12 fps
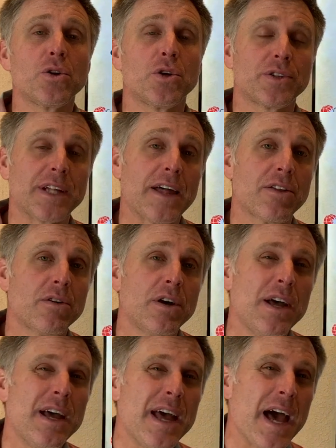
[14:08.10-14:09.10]
notado?
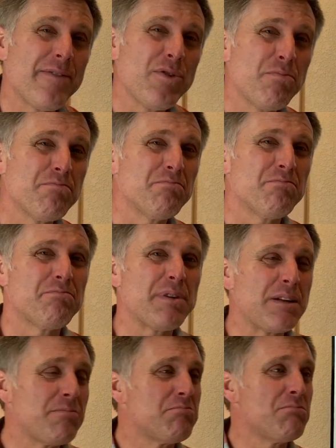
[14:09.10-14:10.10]
Have you
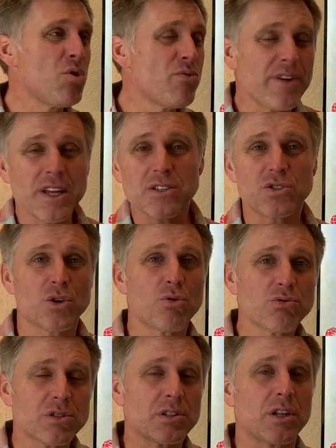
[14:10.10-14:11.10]
been moving so
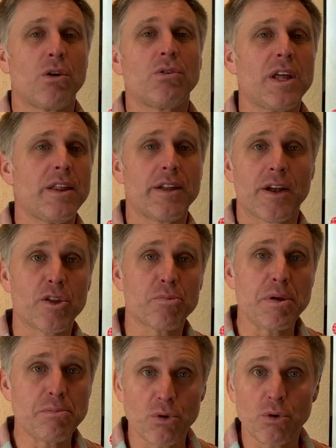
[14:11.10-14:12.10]
slowly that other
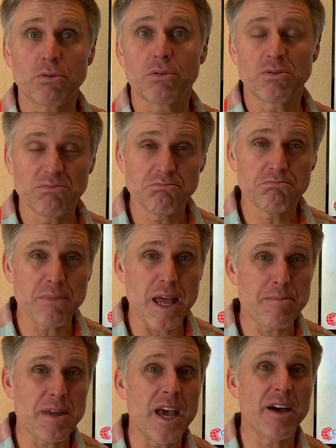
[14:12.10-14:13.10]
people
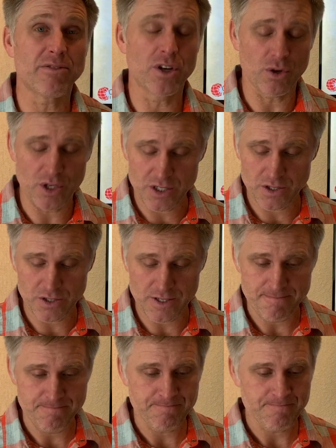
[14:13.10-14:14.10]
maybe have noticed?
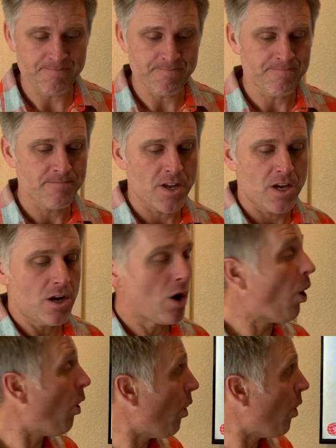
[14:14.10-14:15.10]

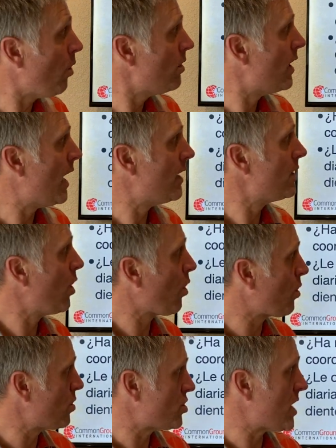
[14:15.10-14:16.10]
O, lo
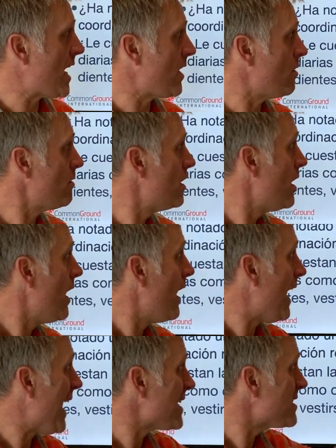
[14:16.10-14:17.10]
contrario,
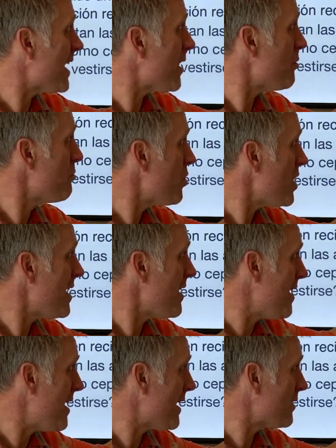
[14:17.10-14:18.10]
¿ha estado muy
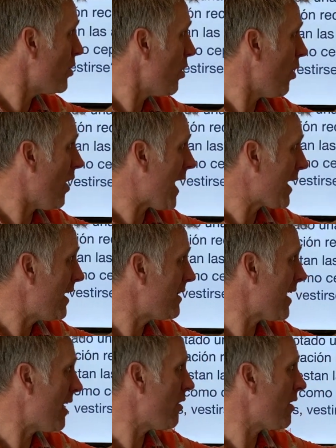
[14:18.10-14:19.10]
inquieto o
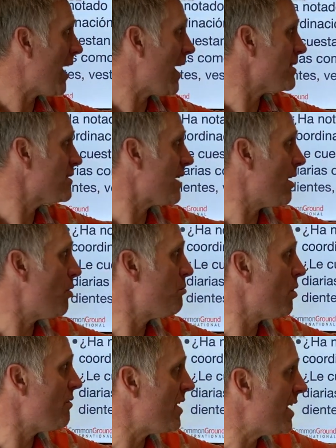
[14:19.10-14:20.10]
agitado que ha estado
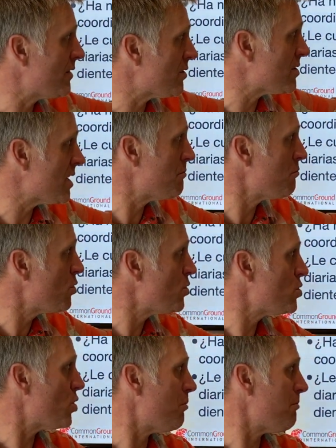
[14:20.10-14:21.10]
moviéndose
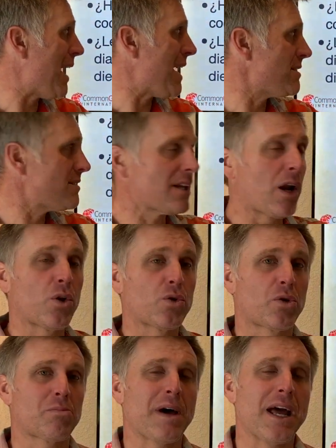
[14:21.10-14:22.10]
mucho más de lo
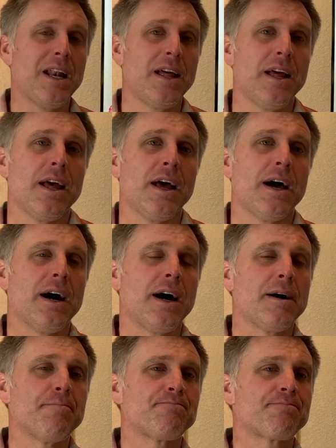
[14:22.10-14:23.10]
normal?
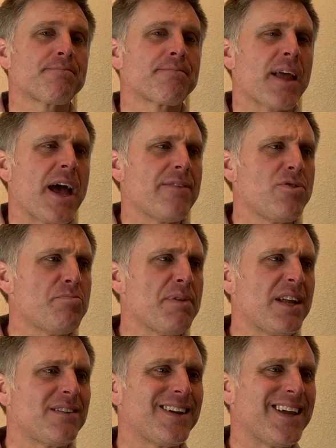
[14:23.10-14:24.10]
Have you
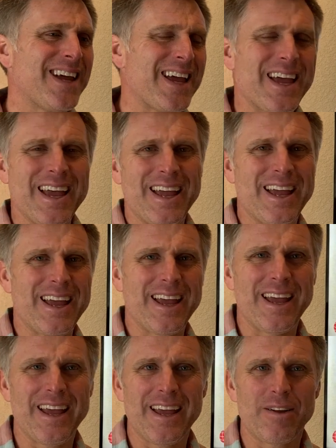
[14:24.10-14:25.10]
been
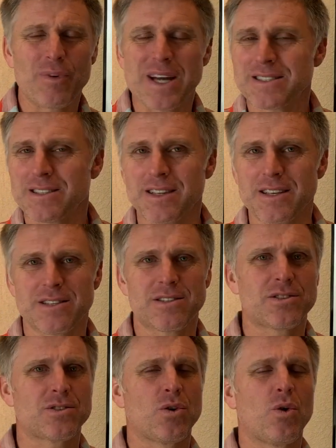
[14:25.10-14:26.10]

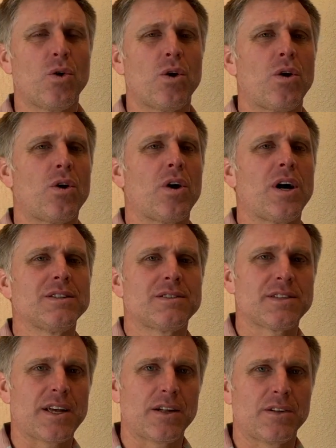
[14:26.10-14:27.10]
restless or
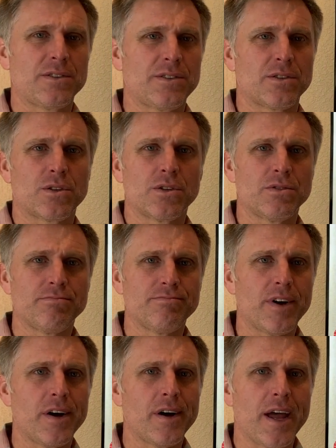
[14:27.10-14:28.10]
unsettled or
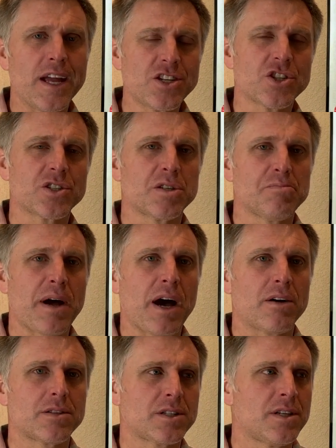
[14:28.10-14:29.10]
anxious
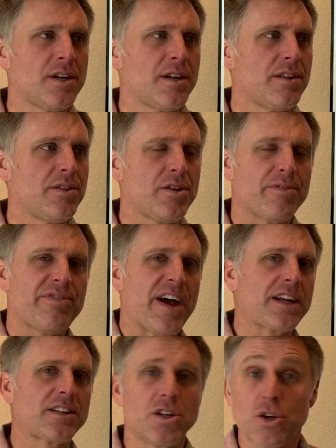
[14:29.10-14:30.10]
about the
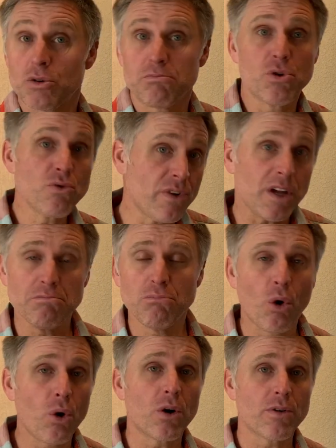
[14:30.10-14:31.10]
fact that you're moving
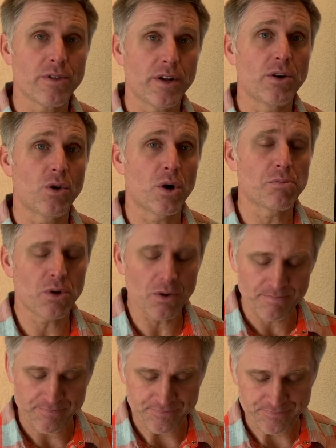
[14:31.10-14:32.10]
more than normal?
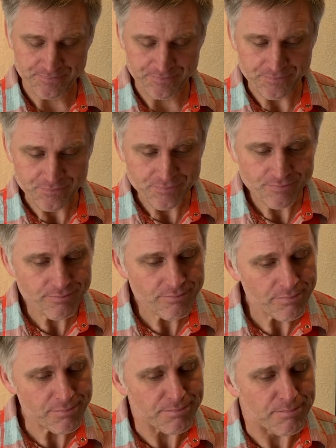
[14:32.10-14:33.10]

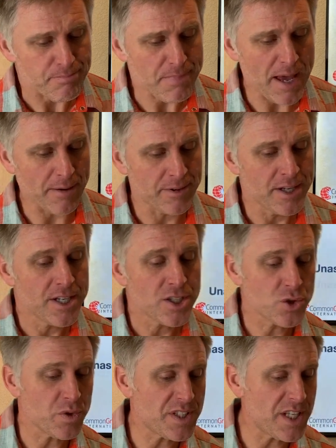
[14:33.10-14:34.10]
Bien,
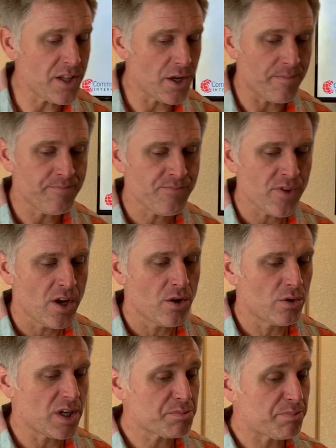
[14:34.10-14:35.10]
suicidio.
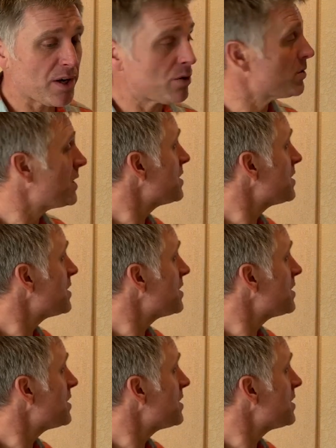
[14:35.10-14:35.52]
Unas preguntas